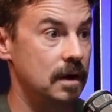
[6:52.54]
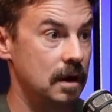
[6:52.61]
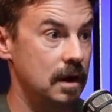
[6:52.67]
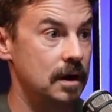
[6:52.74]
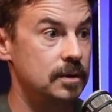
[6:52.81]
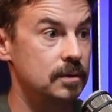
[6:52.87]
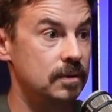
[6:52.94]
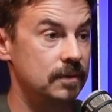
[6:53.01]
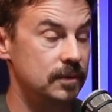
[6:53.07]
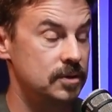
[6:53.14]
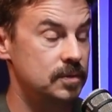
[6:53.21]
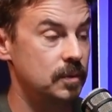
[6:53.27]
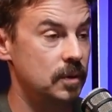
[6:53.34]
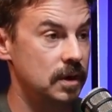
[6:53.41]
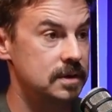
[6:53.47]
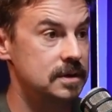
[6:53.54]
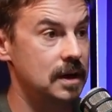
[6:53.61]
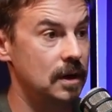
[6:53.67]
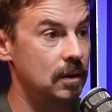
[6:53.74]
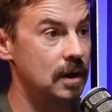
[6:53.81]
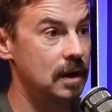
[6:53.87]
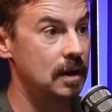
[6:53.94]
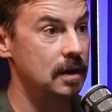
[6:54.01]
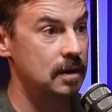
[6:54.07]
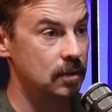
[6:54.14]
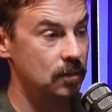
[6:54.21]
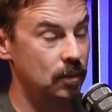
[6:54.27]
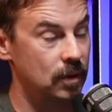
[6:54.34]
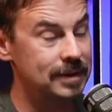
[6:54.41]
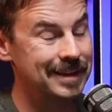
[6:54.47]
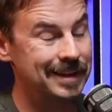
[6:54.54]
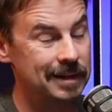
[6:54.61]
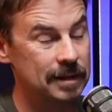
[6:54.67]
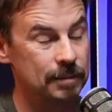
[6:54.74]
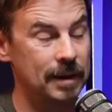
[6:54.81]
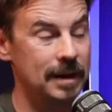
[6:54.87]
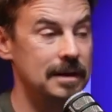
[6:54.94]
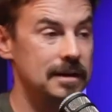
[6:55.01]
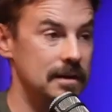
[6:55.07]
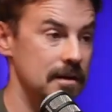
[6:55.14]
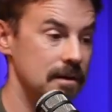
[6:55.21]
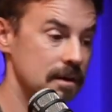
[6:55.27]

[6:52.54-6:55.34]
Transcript: on the reverse mortgage. Now, one thing to make